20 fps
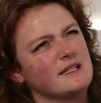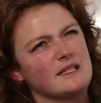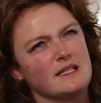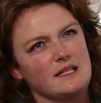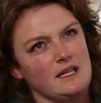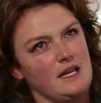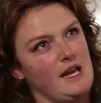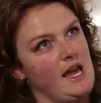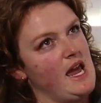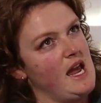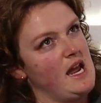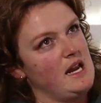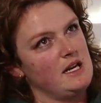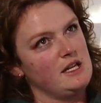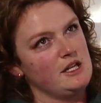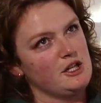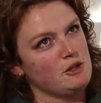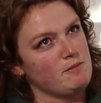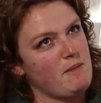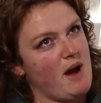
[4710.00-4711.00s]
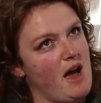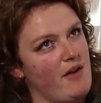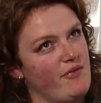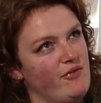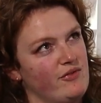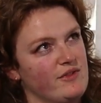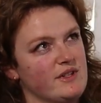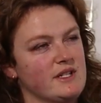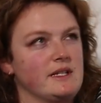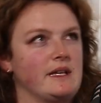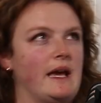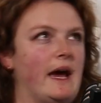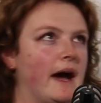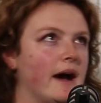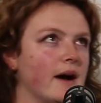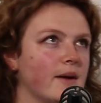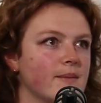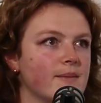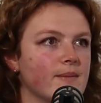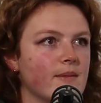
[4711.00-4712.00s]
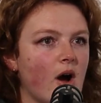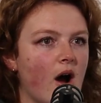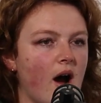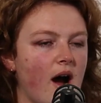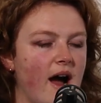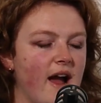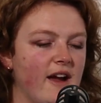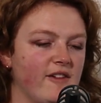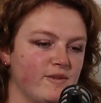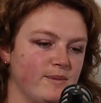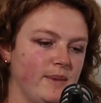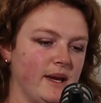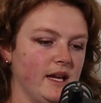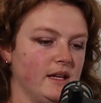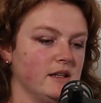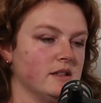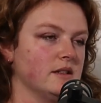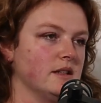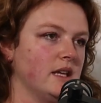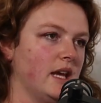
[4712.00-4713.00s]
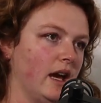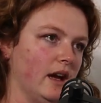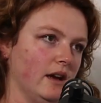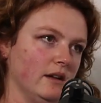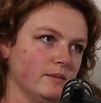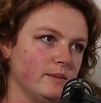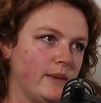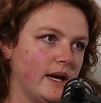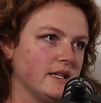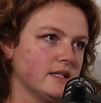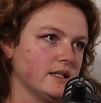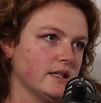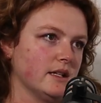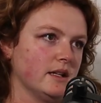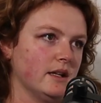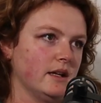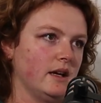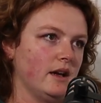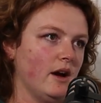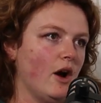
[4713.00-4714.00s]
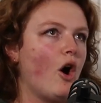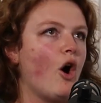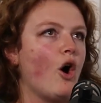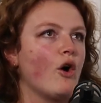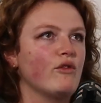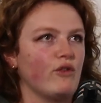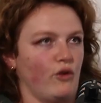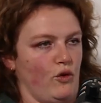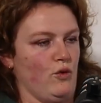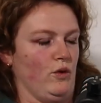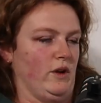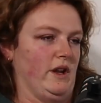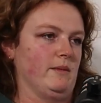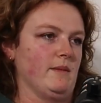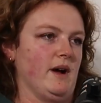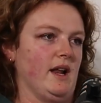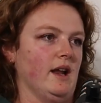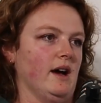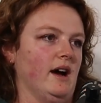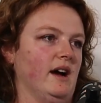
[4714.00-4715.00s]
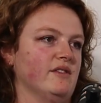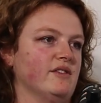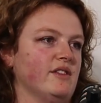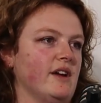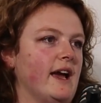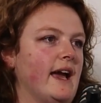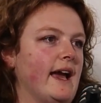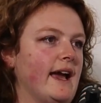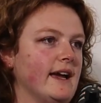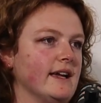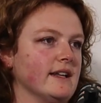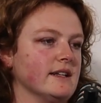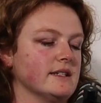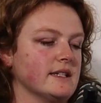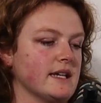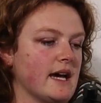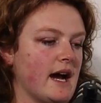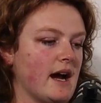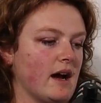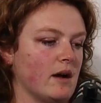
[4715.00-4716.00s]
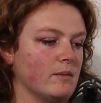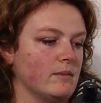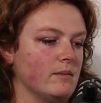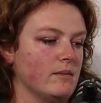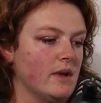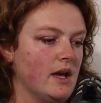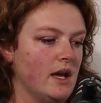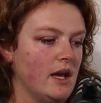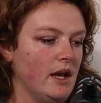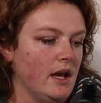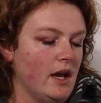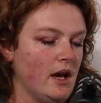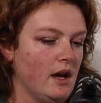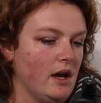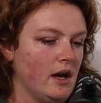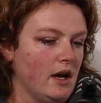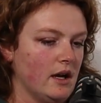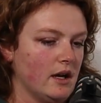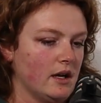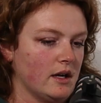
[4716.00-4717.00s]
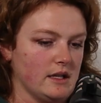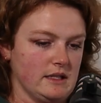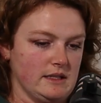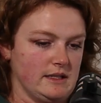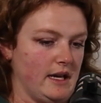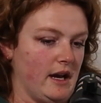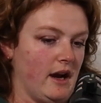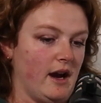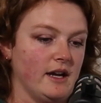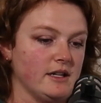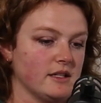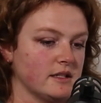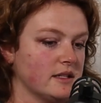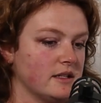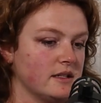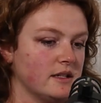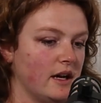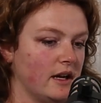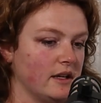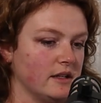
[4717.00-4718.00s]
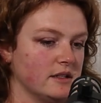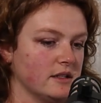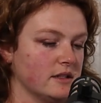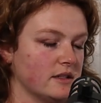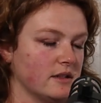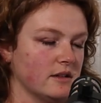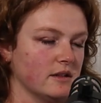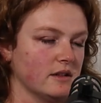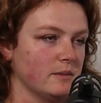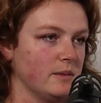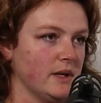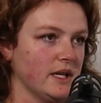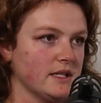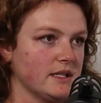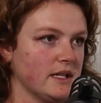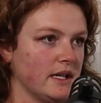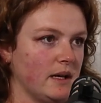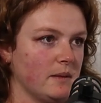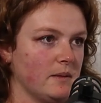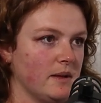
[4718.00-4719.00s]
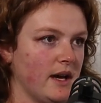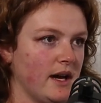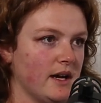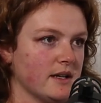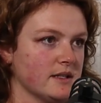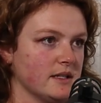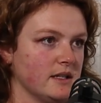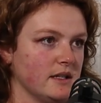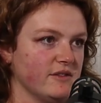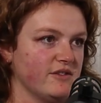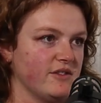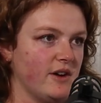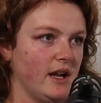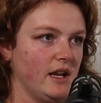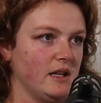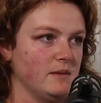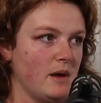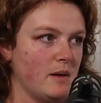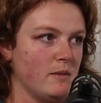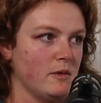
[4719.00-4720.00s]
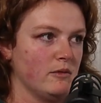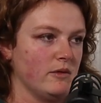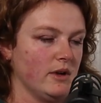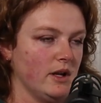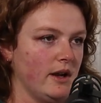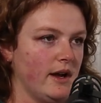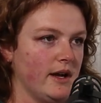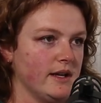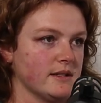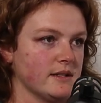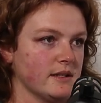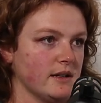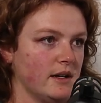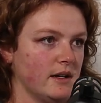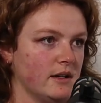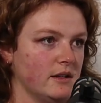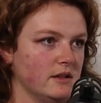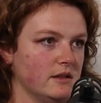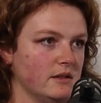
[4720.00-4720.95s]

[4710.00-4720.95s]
10-ish months. I've been, basically overhauling my life. And, cause I just got the biggest kick up the ass, and it finally made me realize, like,